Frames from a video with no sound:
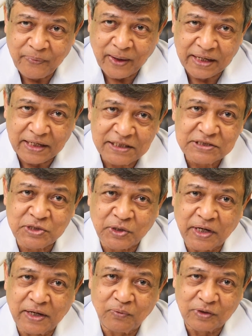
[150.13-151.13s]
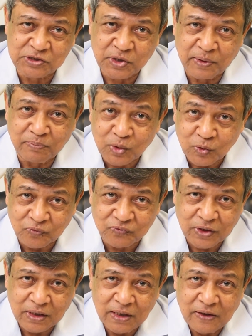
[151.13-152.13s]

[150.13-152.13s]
that history was removed